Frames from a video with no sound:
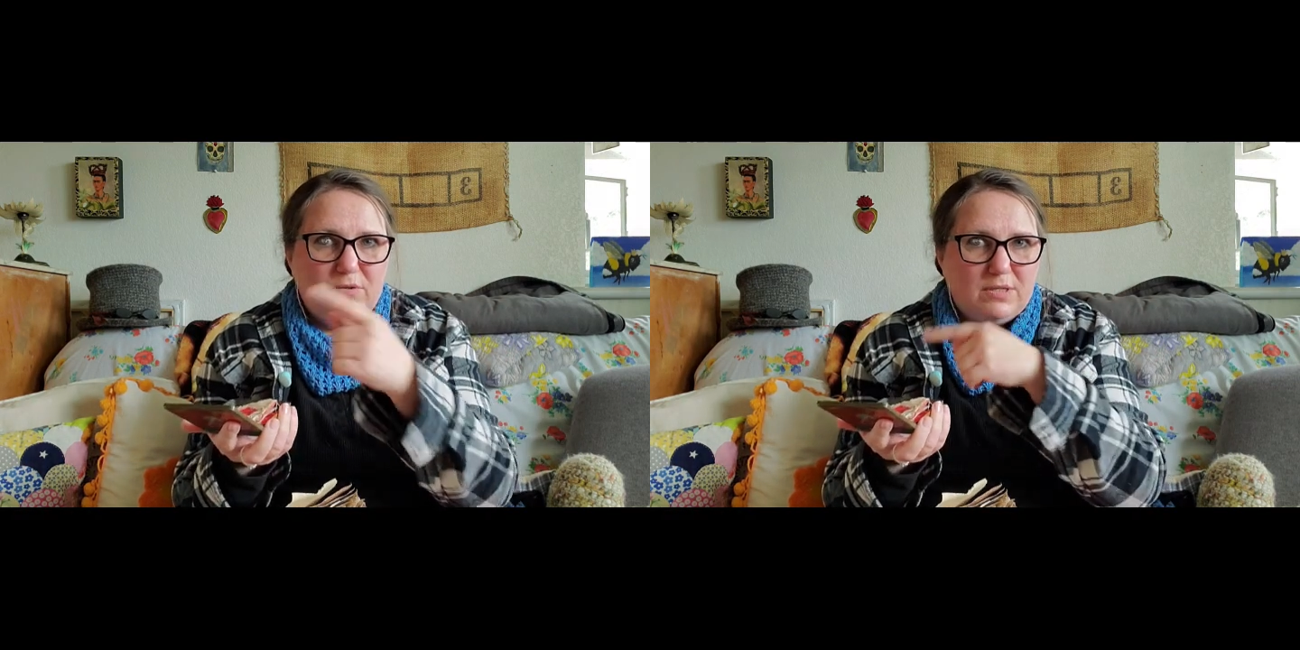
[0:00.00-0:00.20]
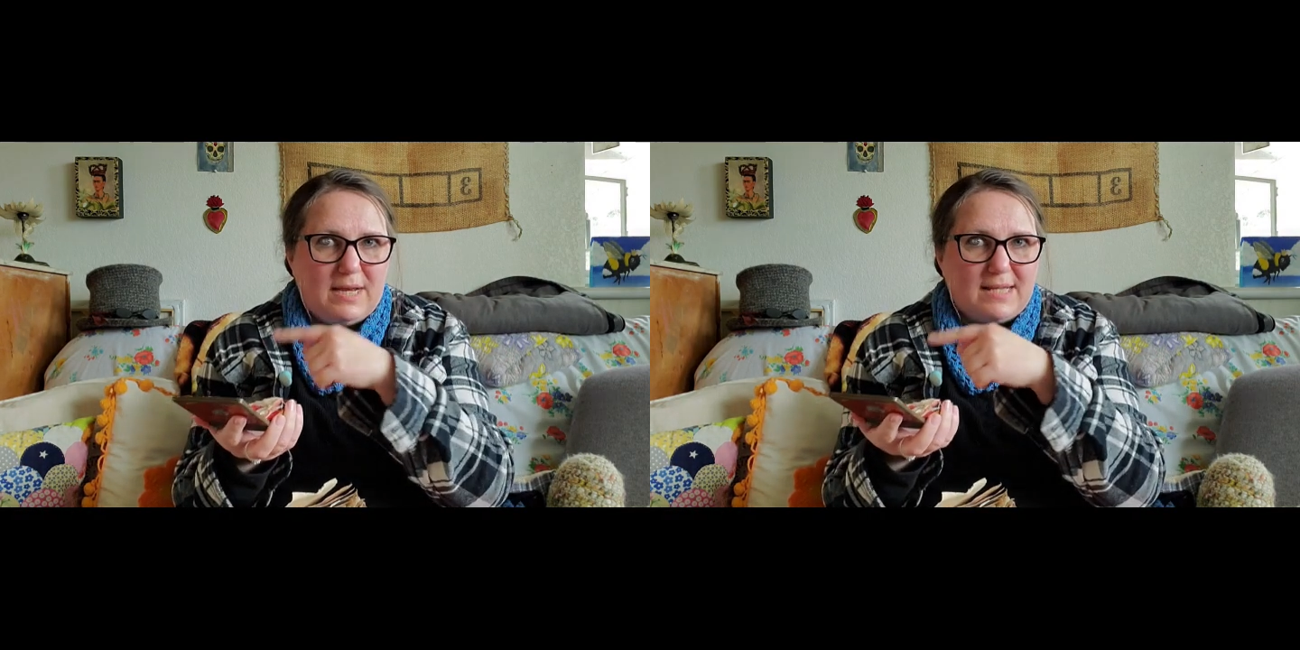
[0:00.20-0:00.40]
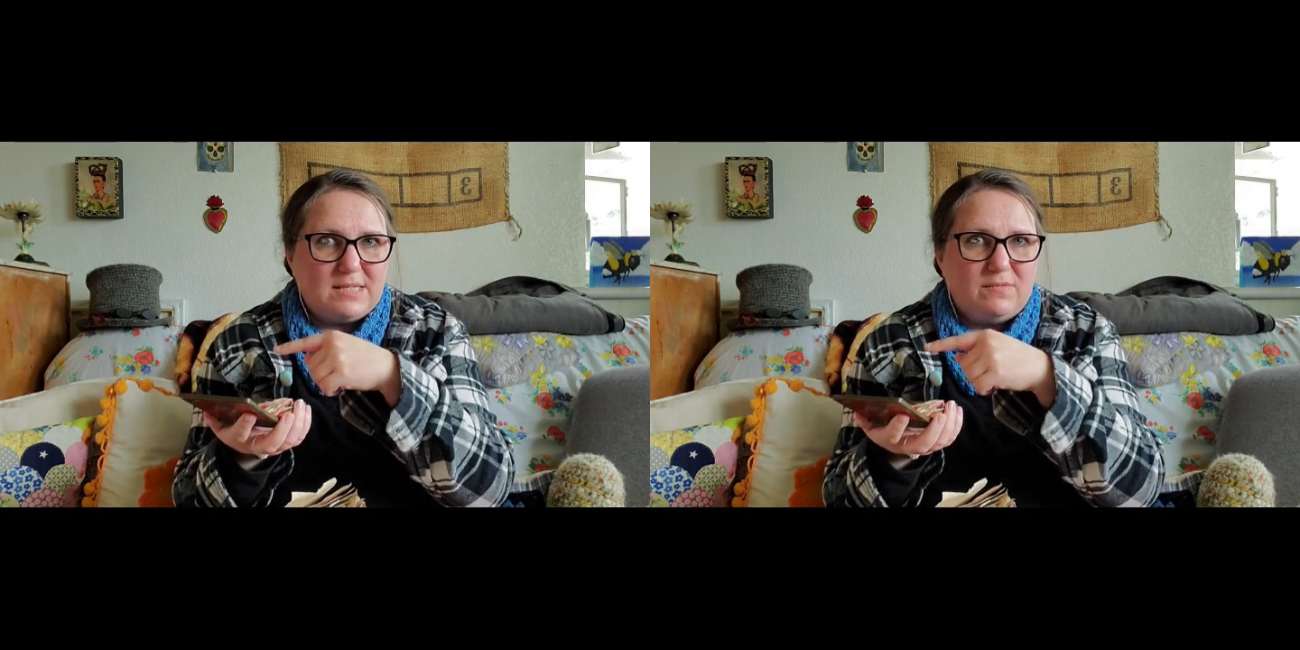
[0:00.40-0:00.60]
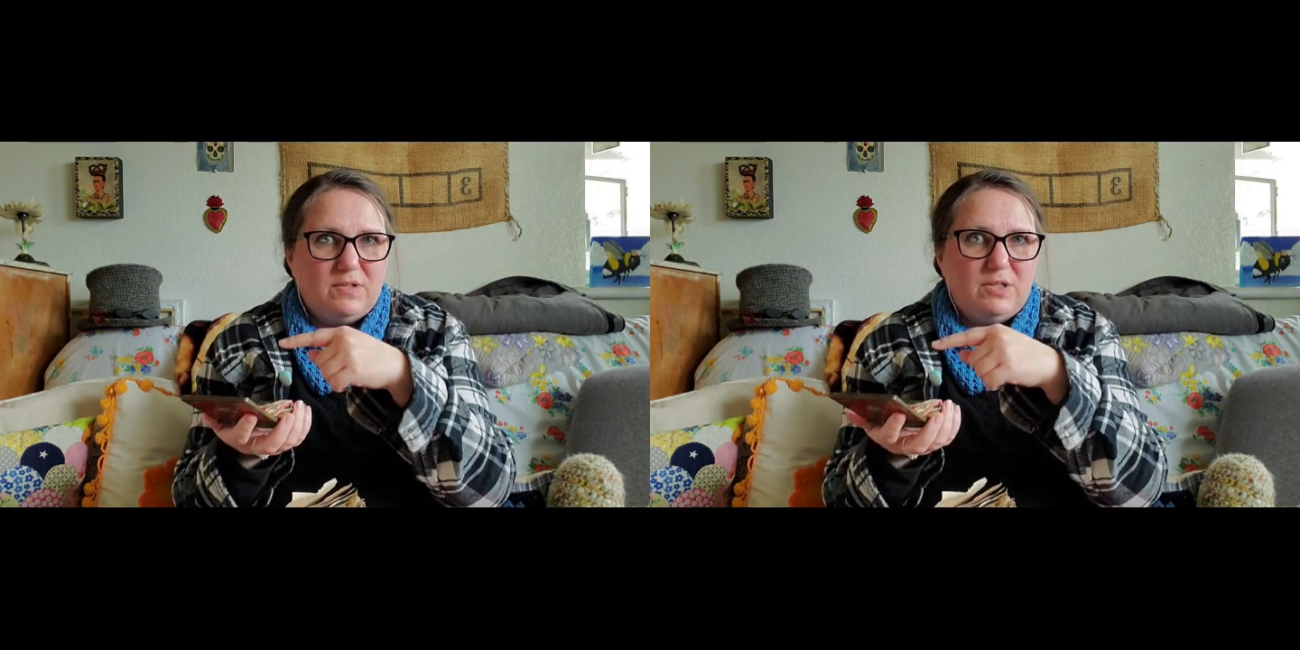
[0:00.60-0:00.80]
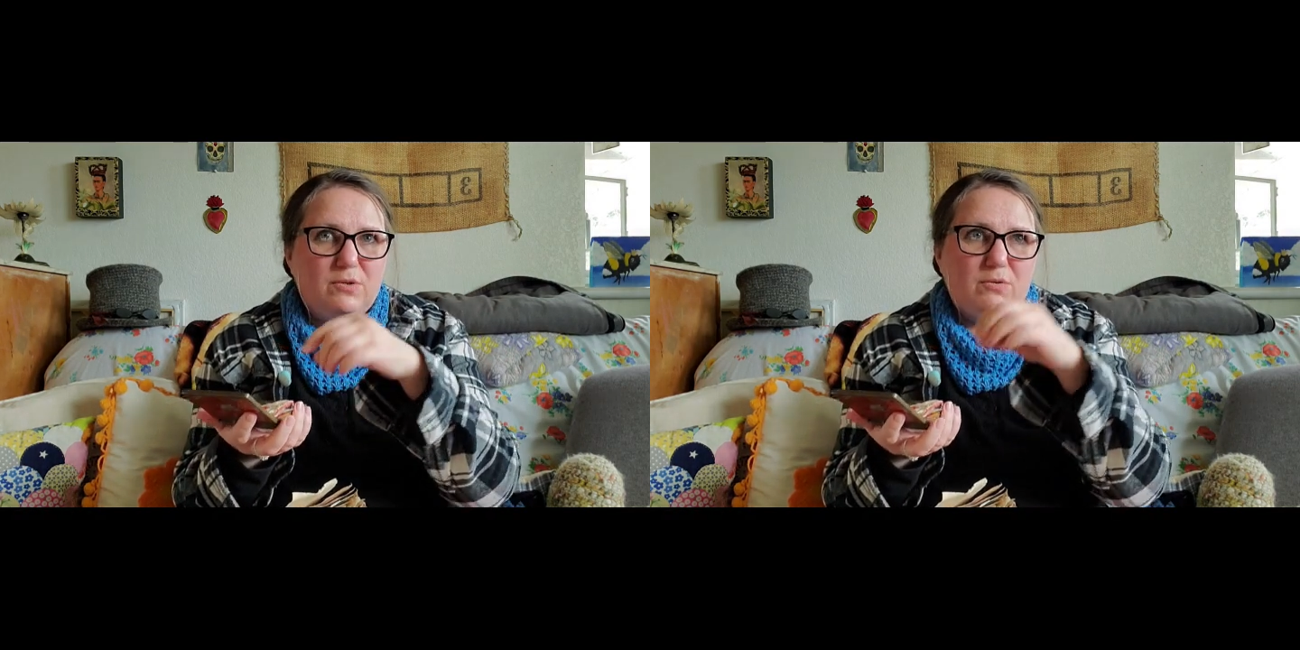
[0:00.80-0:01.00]
in the last
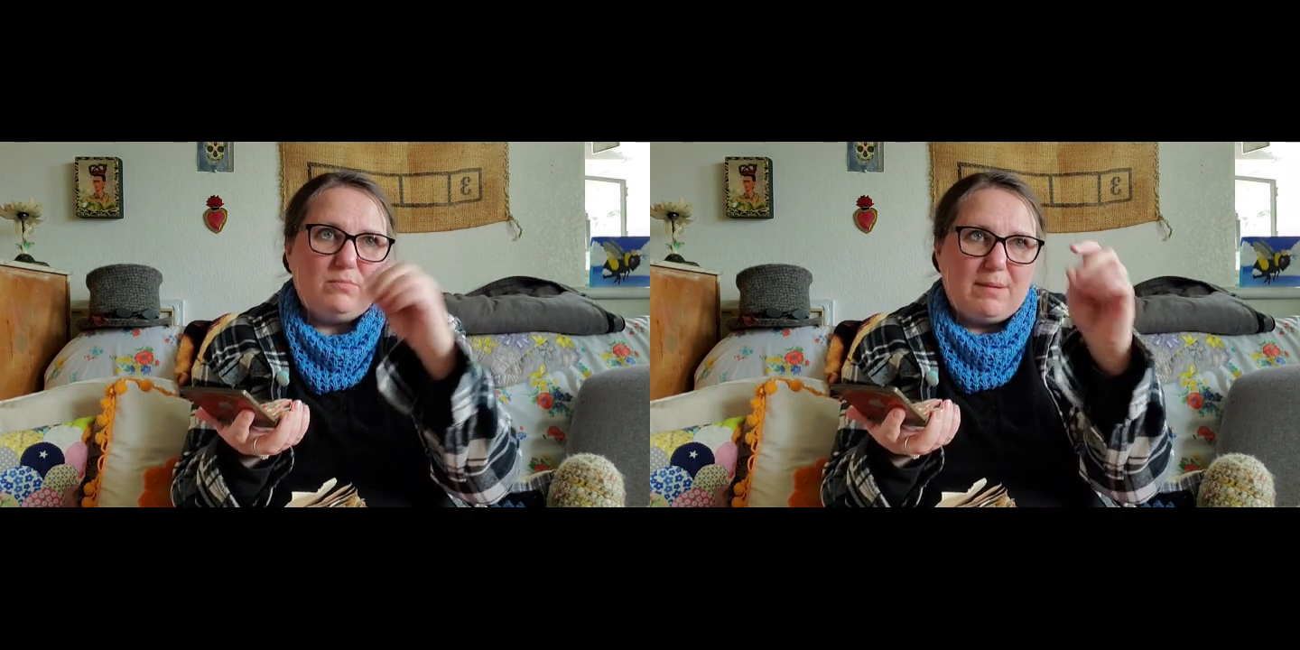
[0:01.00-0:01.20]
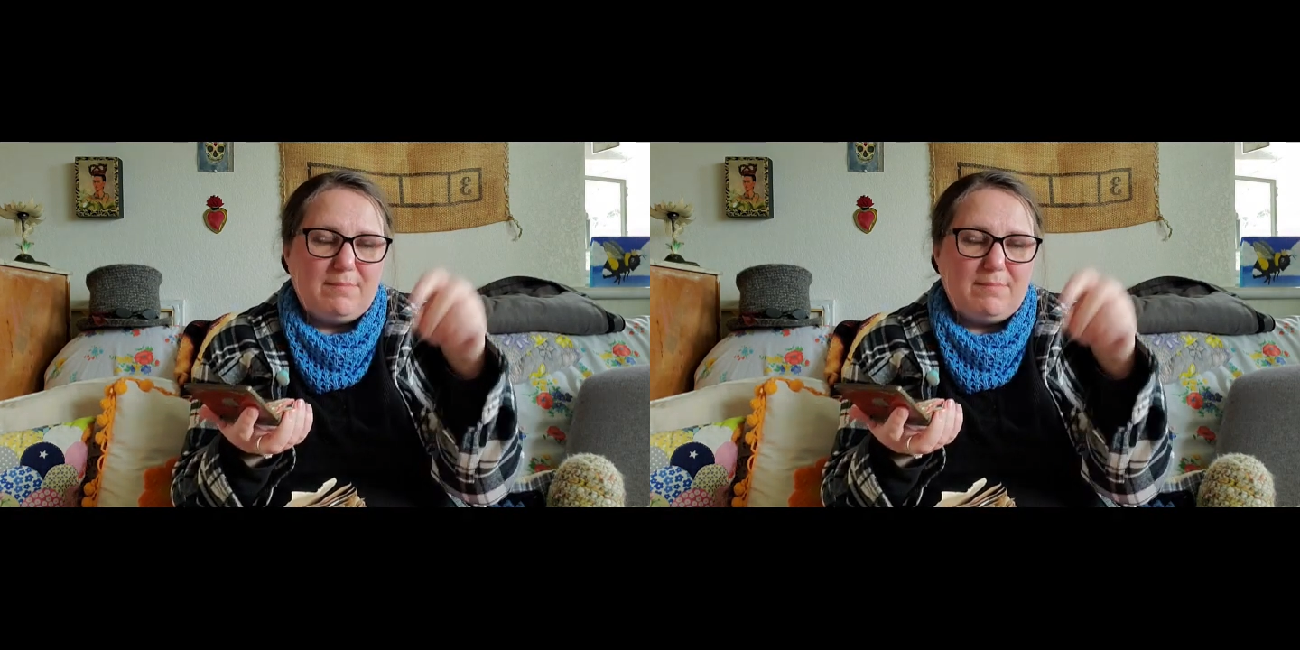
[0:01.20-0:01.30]
video, my